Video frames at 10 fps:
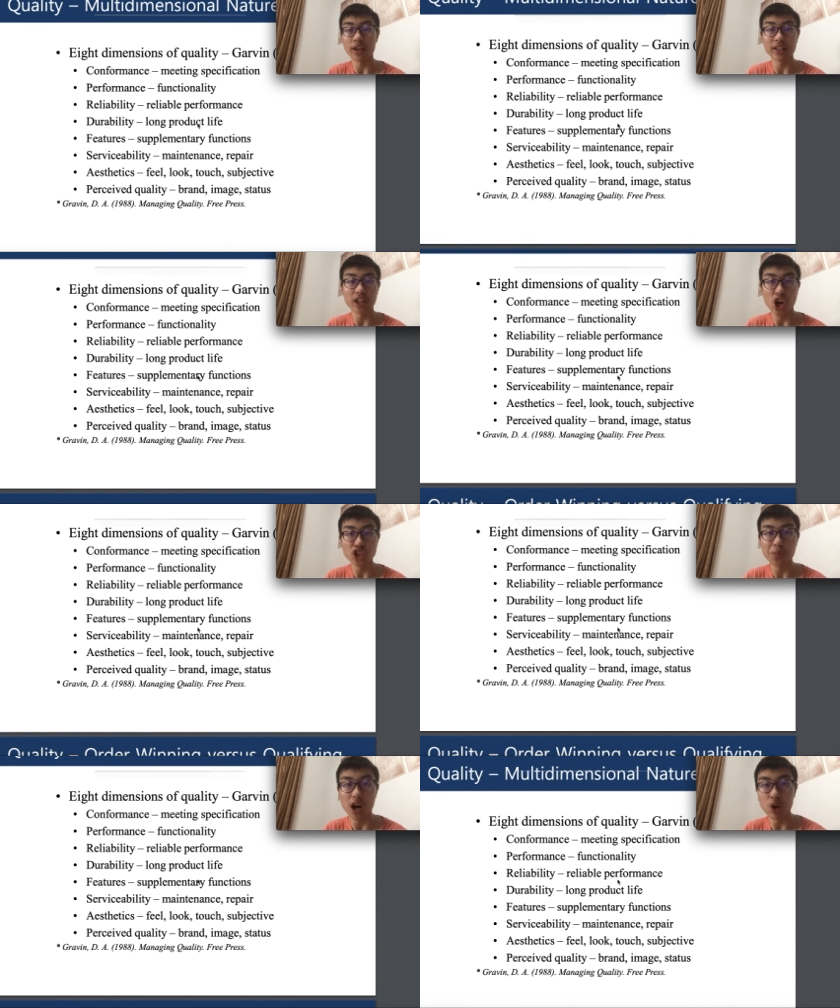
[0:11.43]
in the last
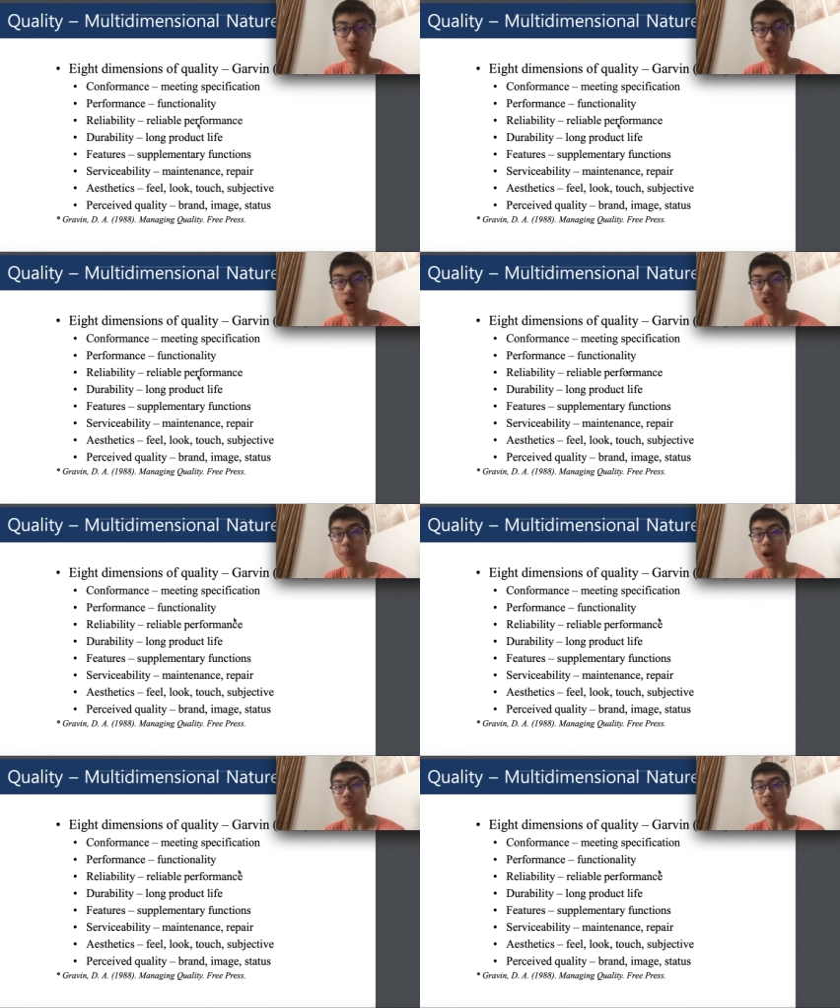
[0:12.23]
part we talked
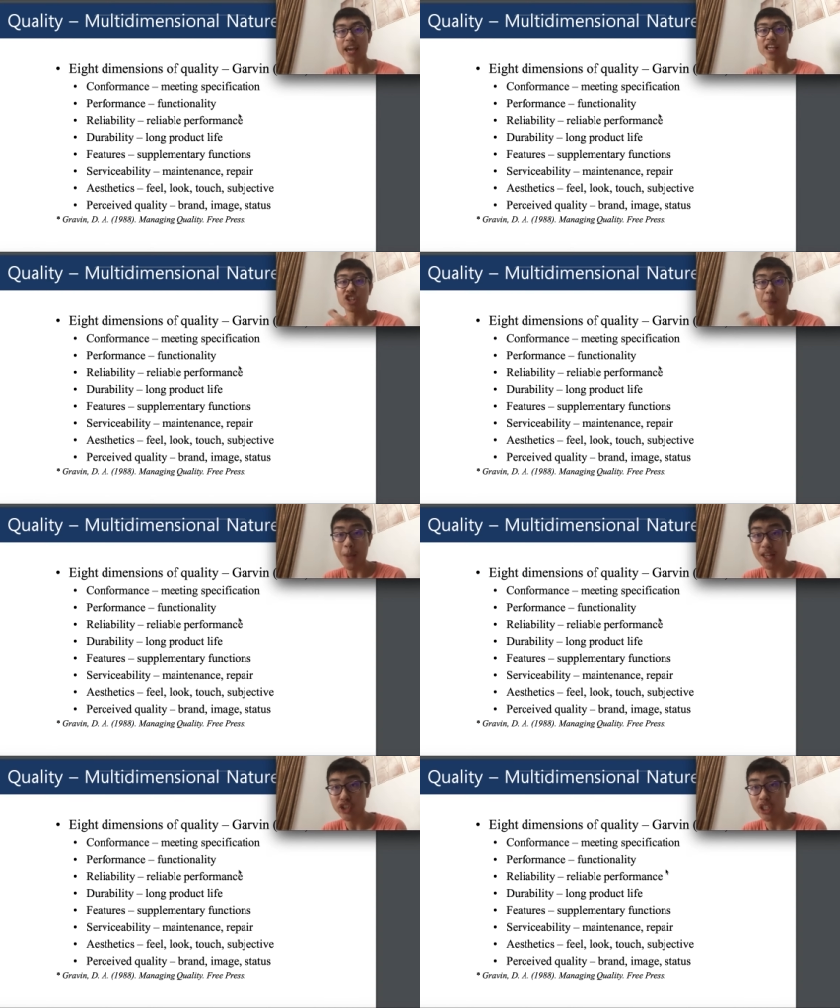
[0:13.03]
about eight
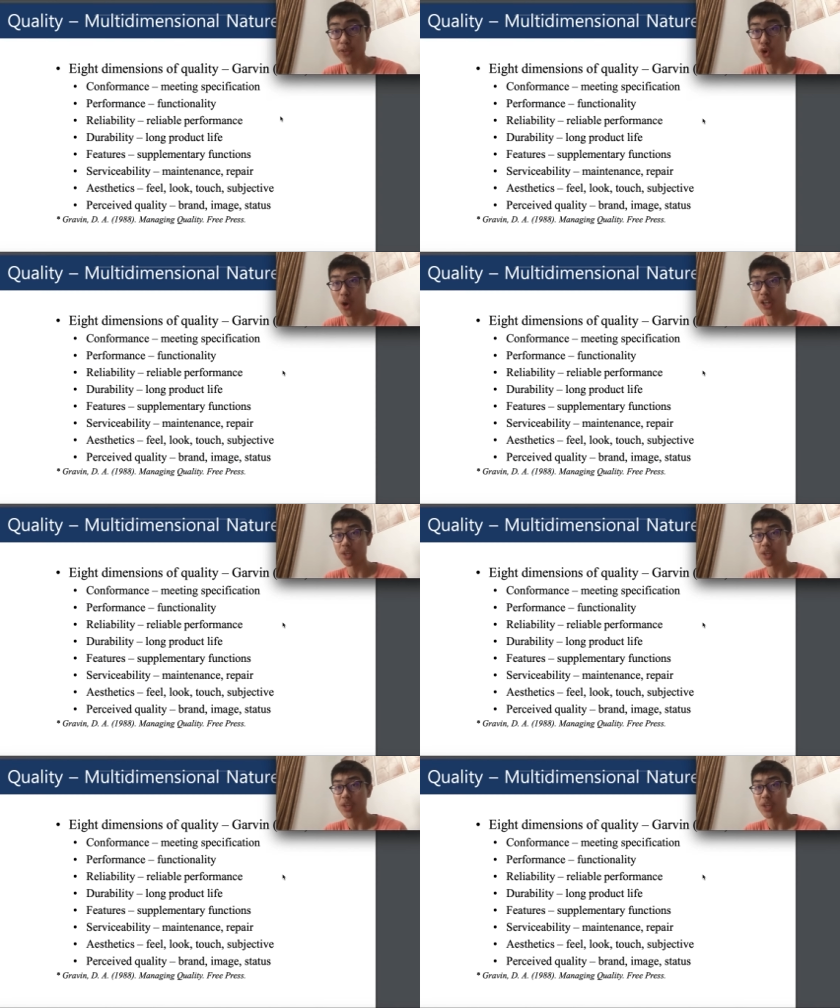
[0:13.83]
dimensions of quality